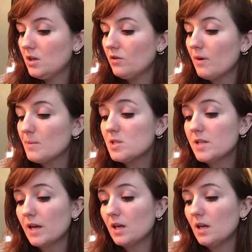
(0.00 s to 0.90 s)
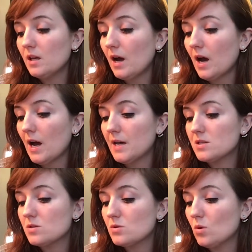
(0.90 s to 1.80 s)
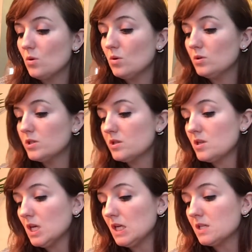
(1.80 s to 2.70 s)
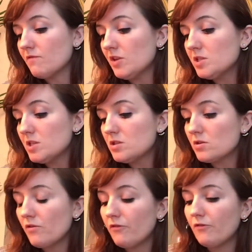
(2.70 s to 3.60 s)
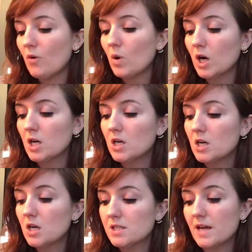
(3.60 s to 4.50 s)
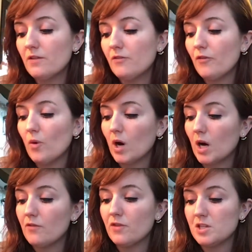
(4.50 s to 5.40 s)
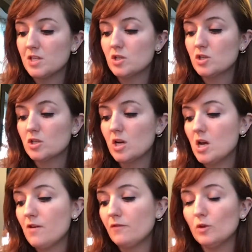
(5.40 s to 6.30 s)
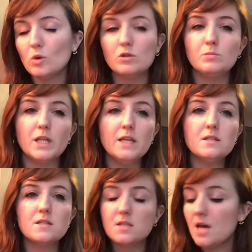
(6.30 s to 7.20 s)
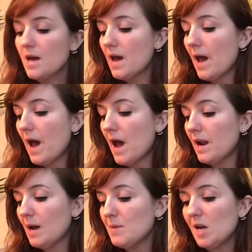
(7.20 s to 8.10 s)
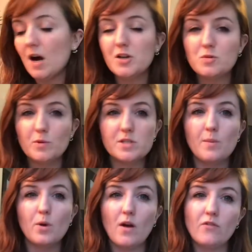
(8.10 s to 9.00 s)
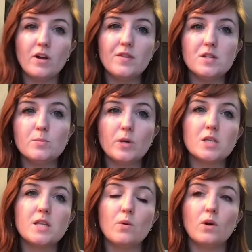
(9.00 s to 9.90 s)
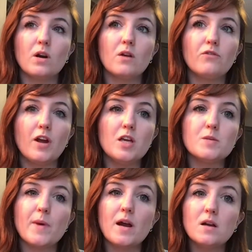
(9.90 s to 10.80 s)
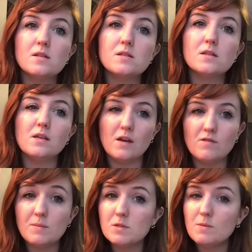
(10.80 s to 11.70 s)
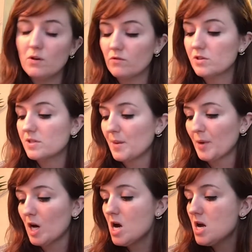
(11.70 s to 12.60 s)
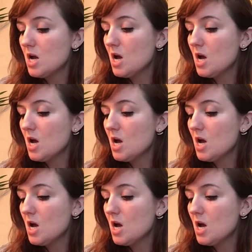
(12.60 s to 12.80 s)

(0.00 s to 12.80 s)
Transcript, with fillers: November 2nd, I sold these vintage a set of four vintage floral plates, and I made 100% profit on these because they were Frankie's parents gave them to me over the summer.